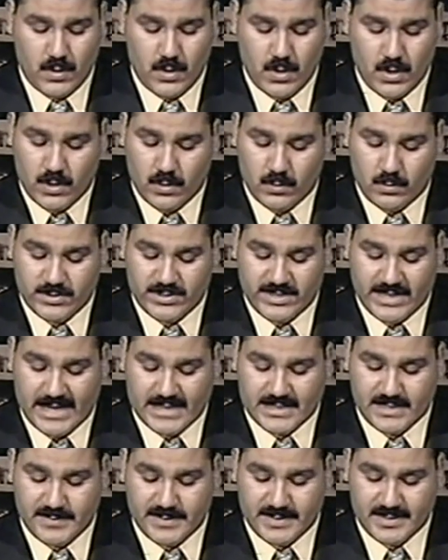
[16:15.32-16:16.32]
which has
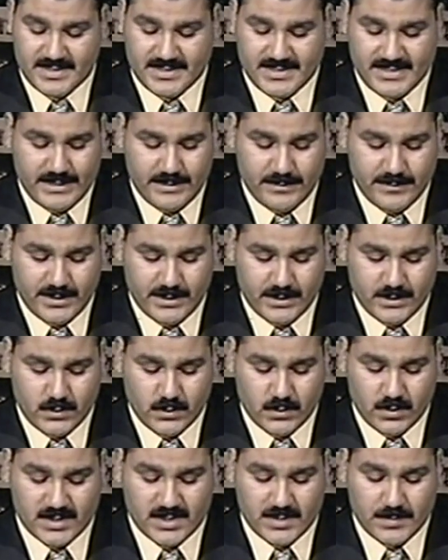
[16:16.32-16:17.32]
been scheming to
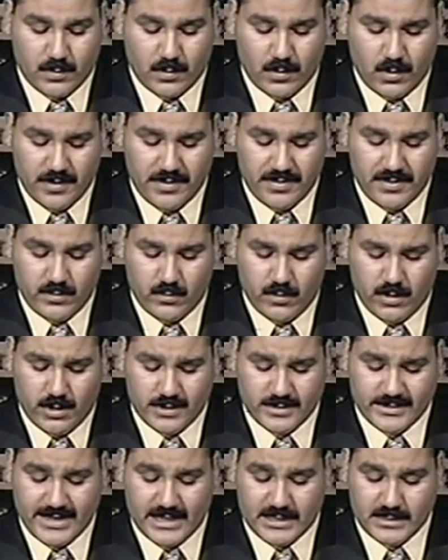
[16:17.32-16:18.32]
exploit the world
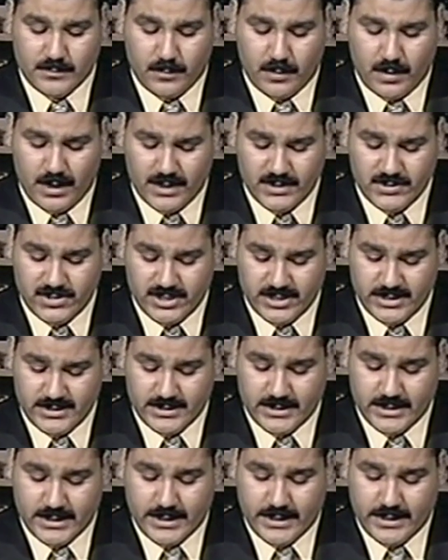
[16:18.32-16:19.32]
and plunge it
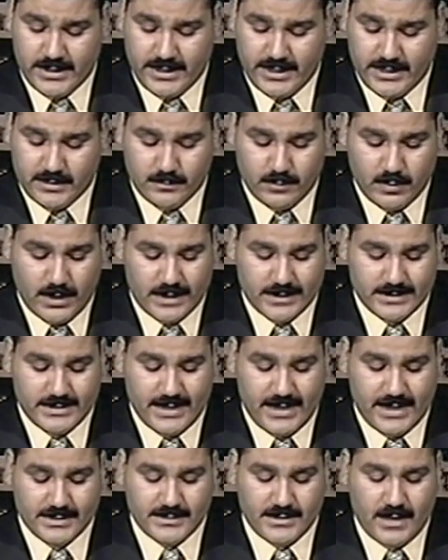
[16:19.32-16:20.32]
in blood
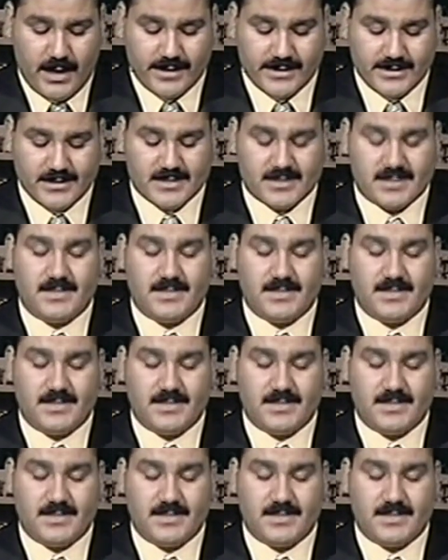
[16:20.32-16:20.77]
and darkness